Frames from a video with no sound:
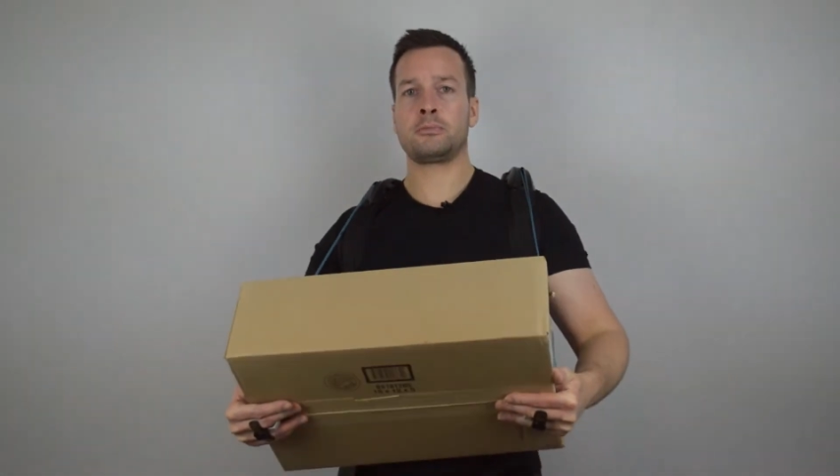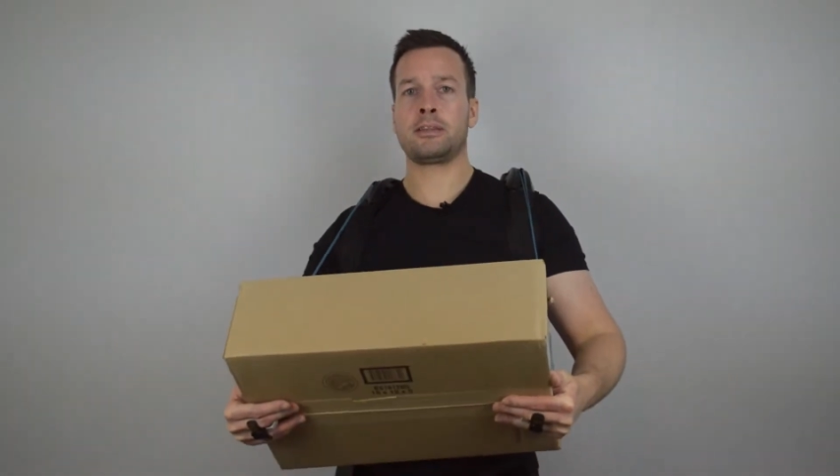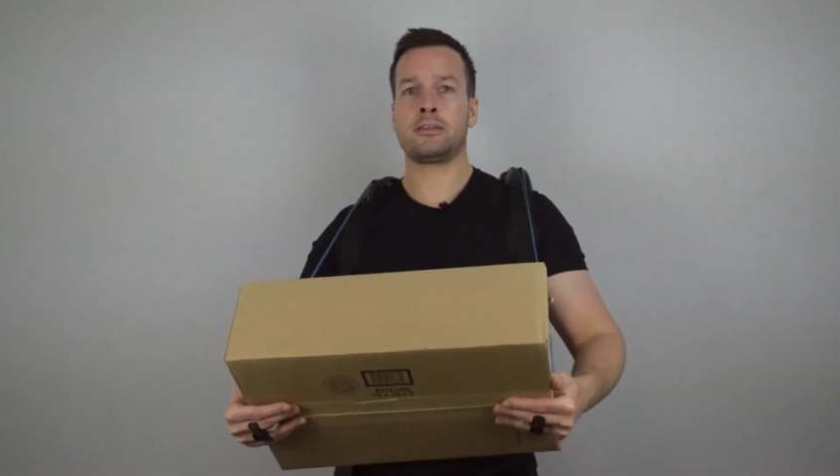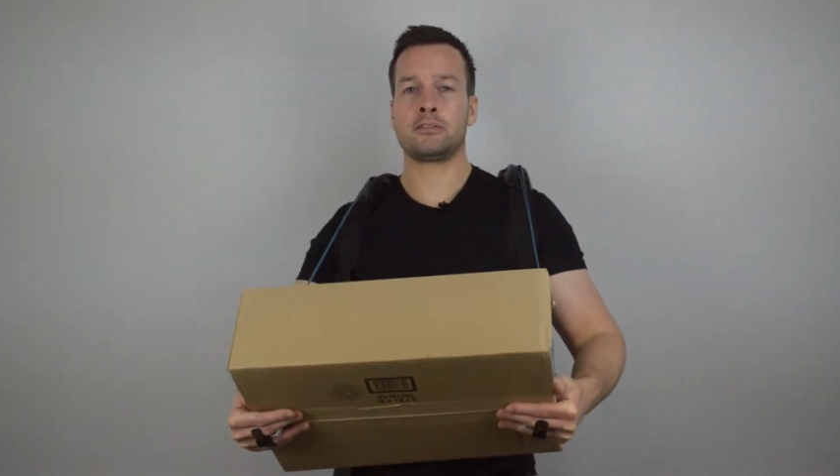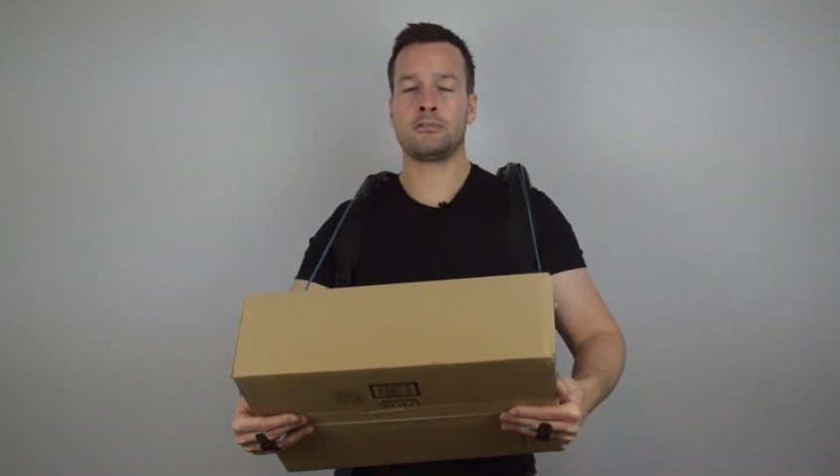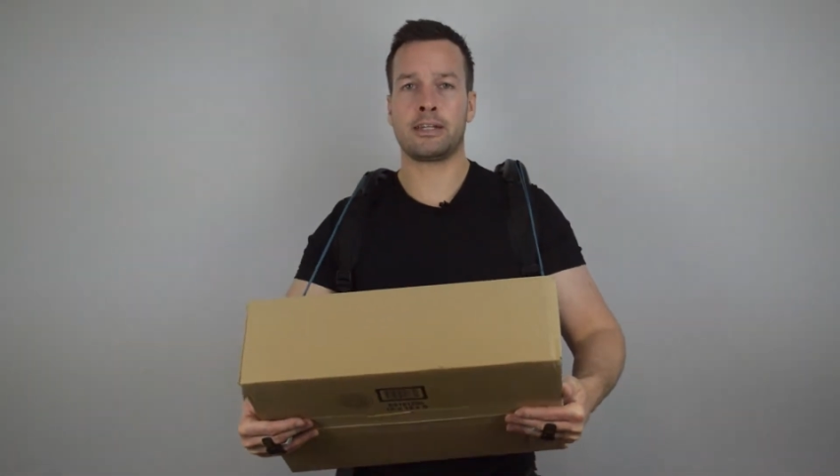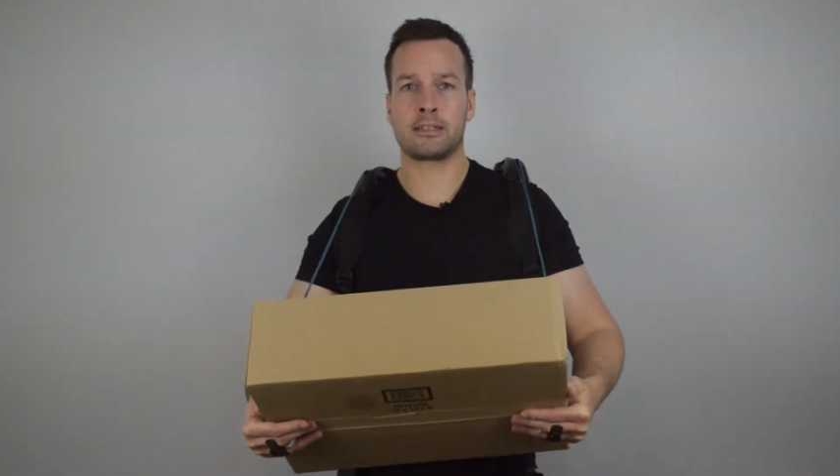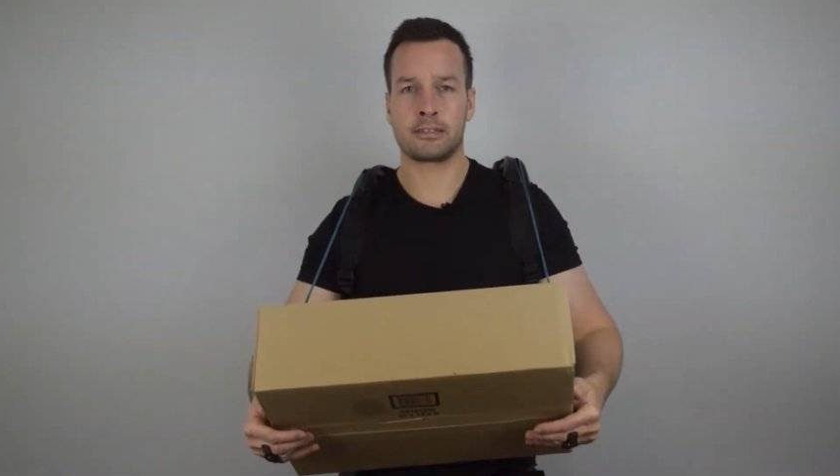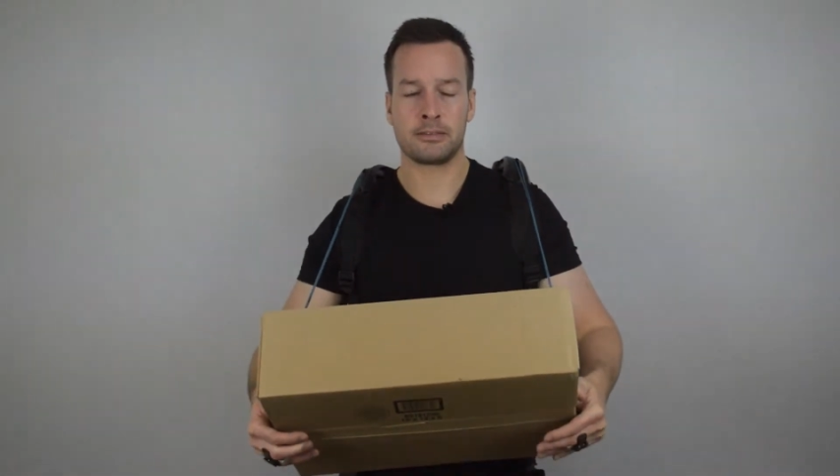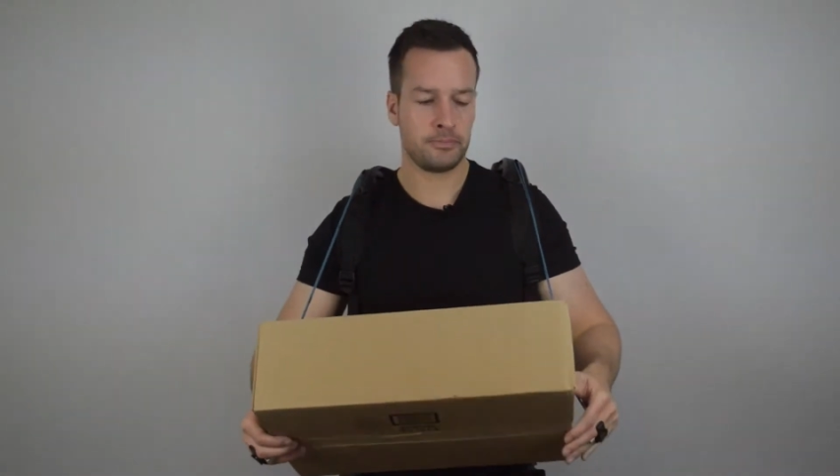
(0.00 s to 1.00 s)
with the
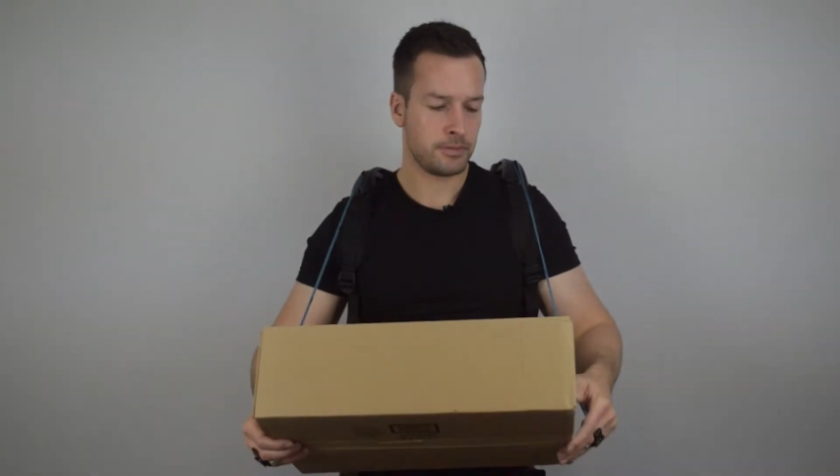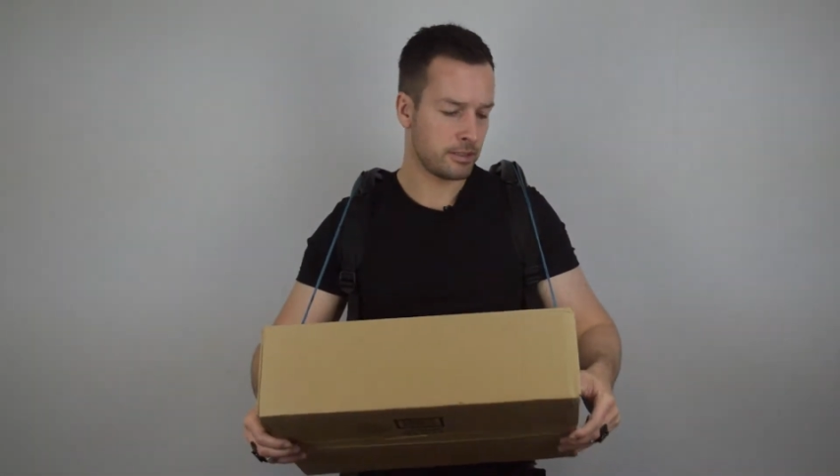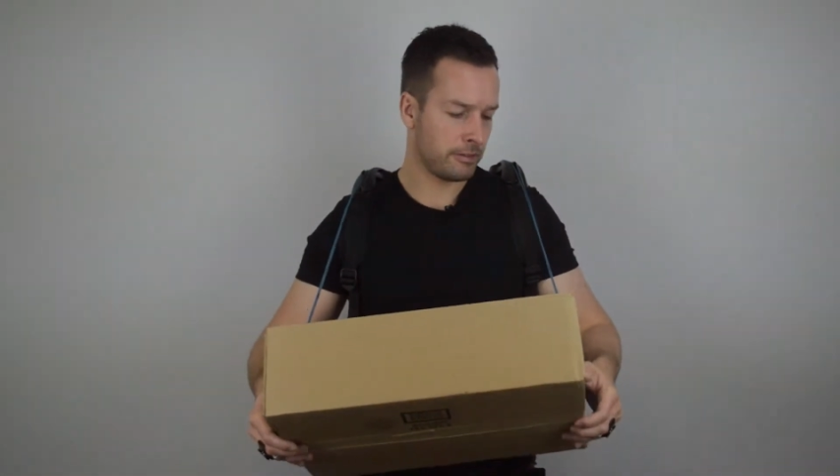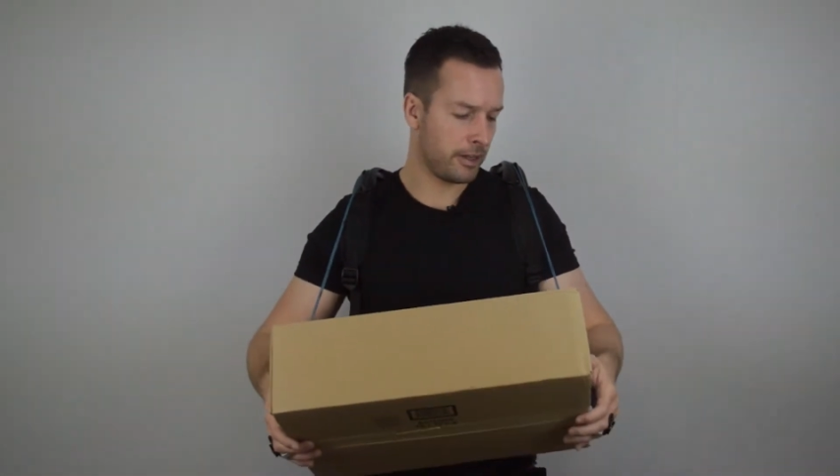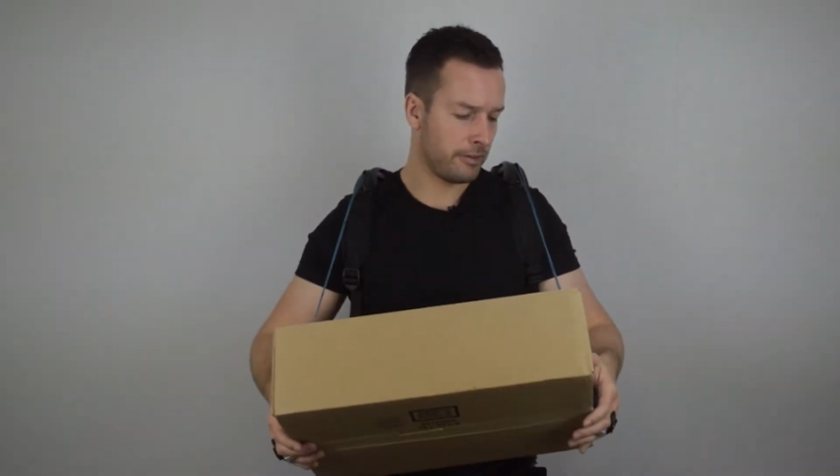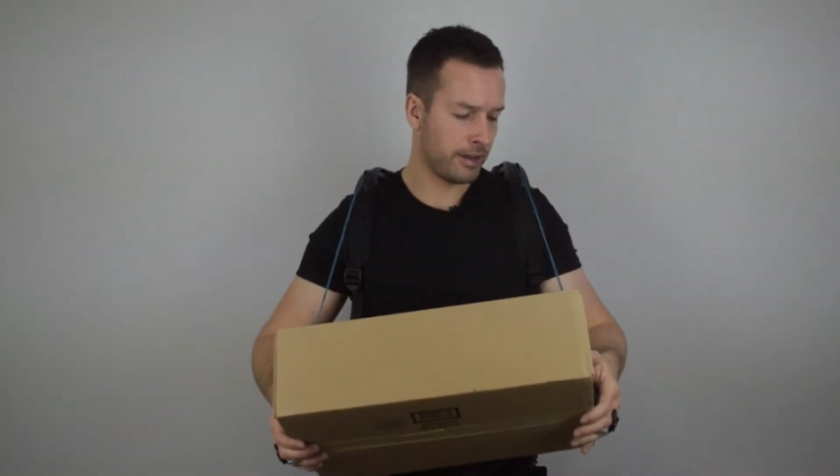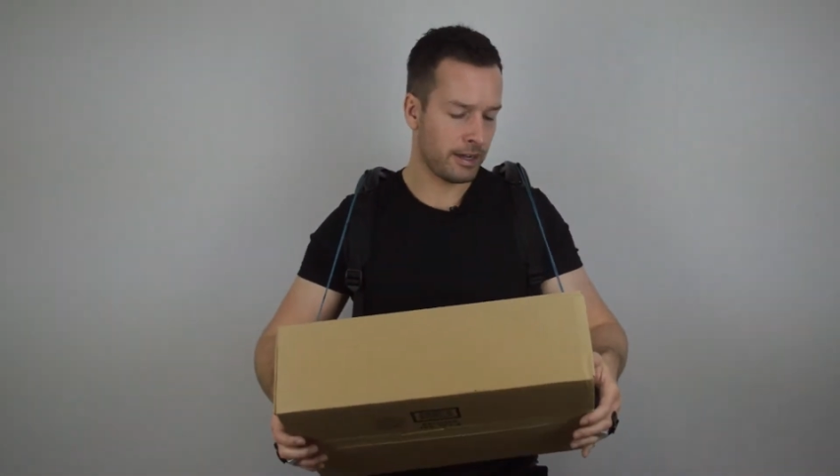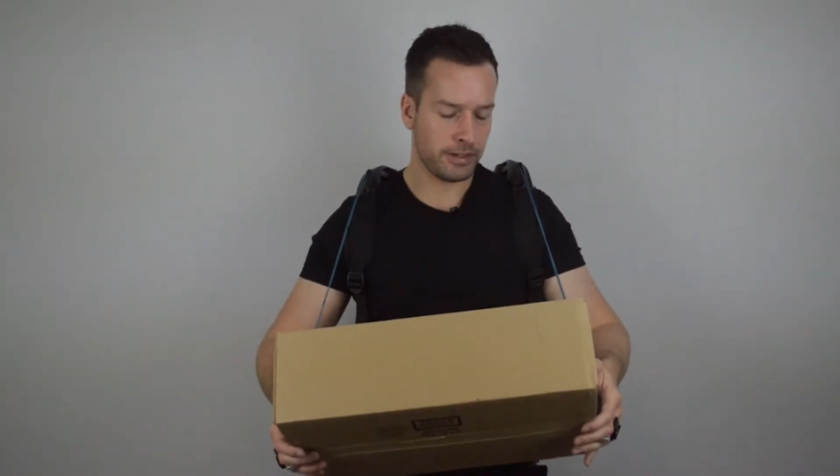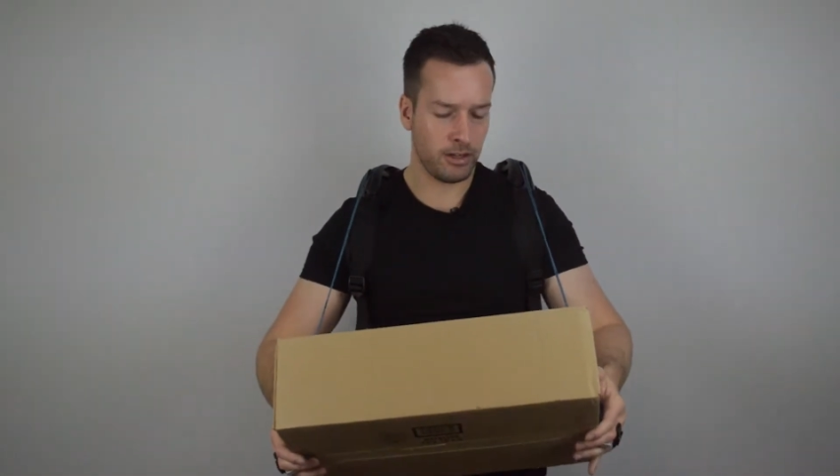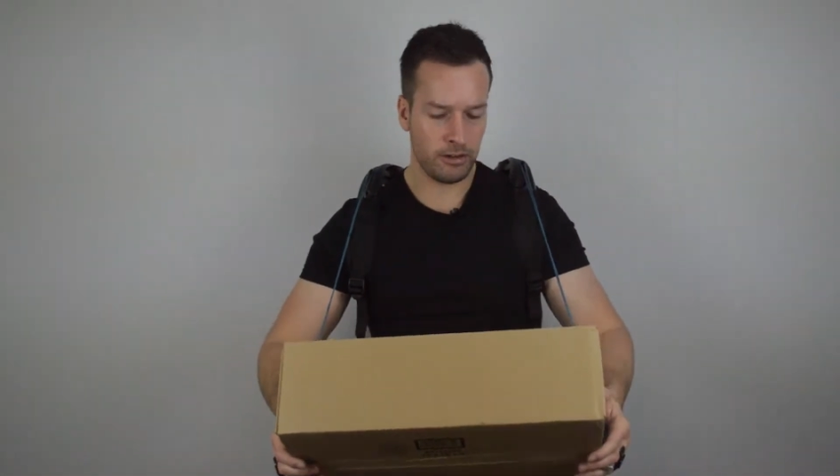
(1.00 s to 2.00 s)
strings. So if I
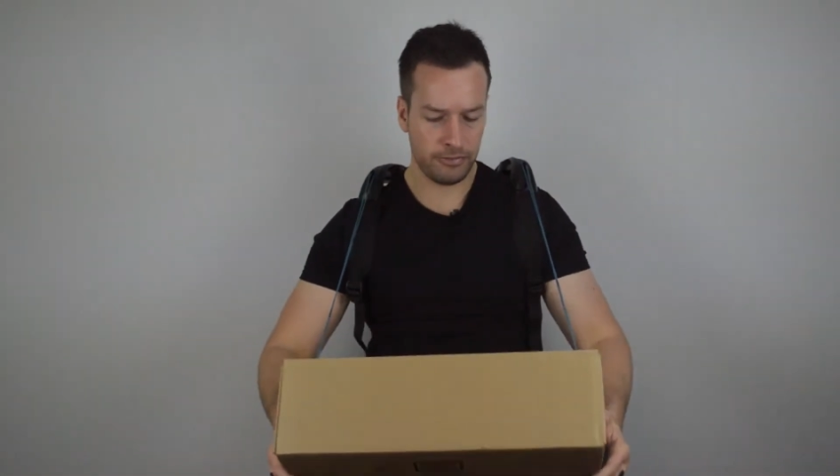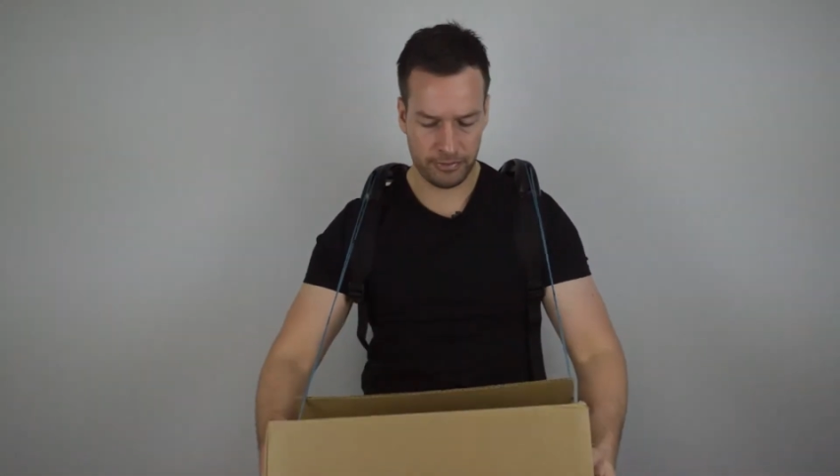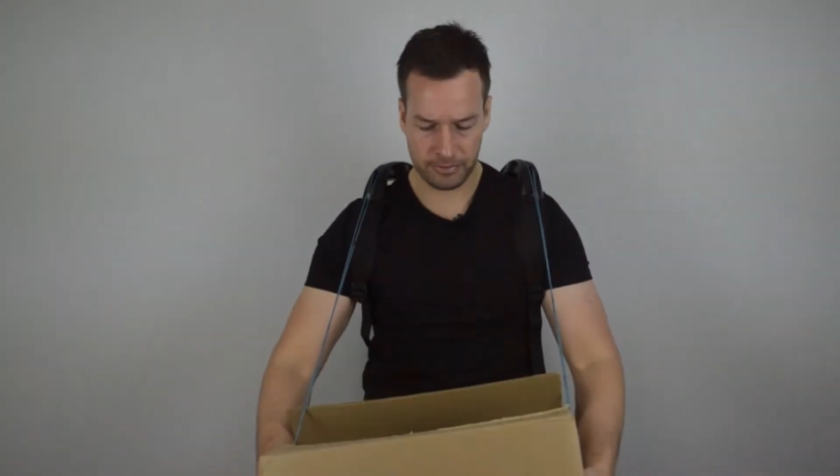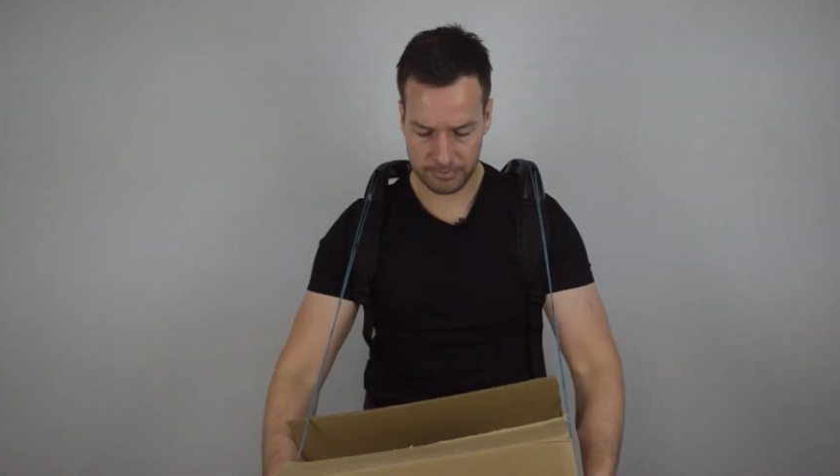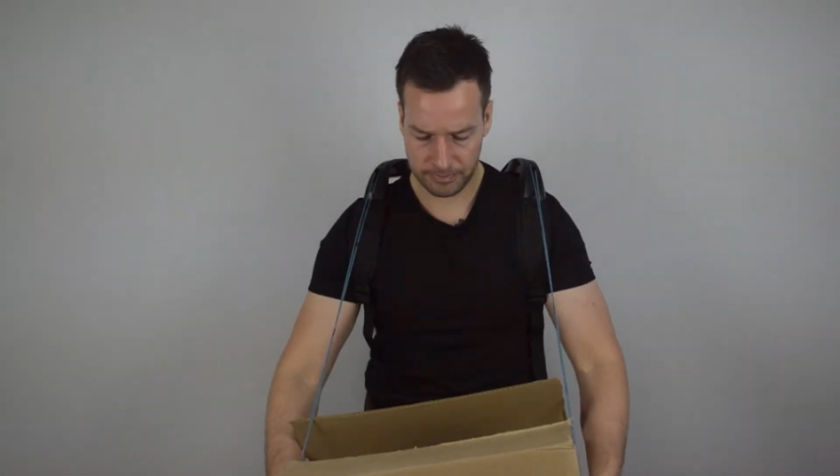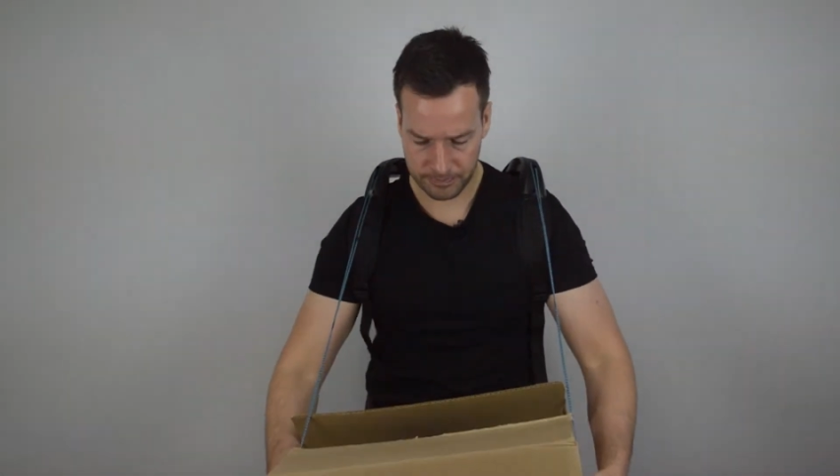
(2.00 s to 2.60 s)
have it off,